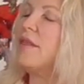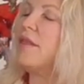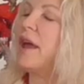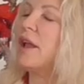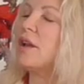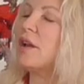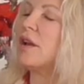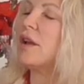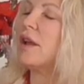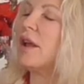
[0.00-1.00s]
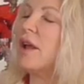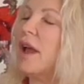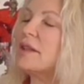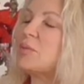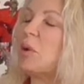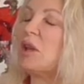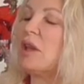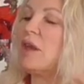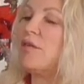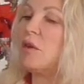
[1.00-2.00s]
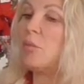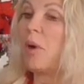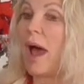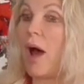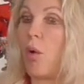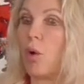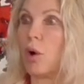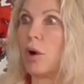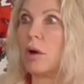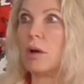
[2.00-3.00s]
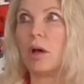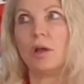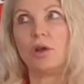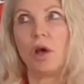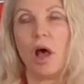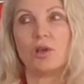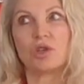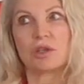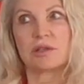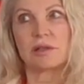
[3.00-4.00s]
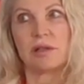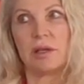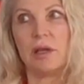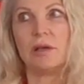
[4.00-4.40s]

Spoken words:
that has been given power unconsciously.